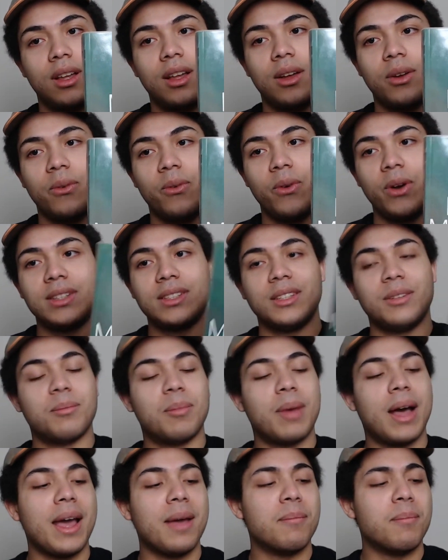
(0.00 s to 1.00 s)
written
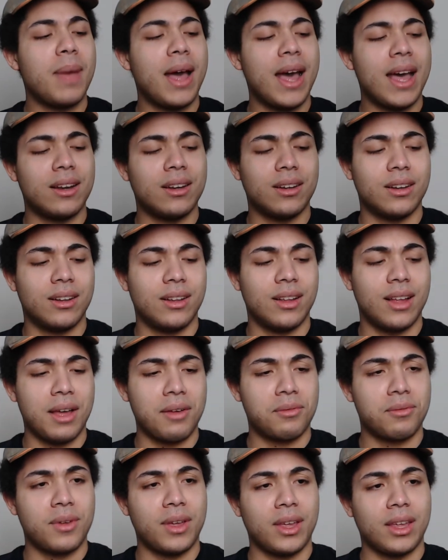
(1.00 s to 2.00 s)
by a man, I
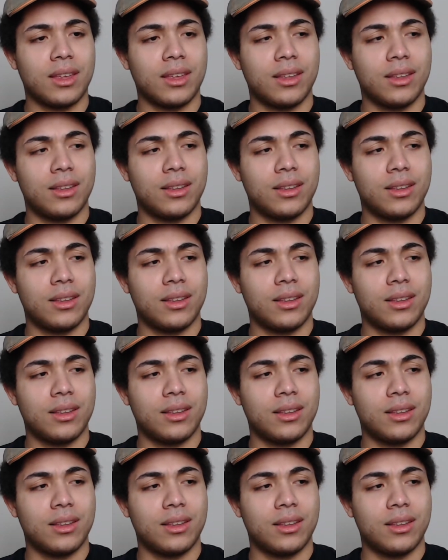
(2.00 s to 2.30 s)
think.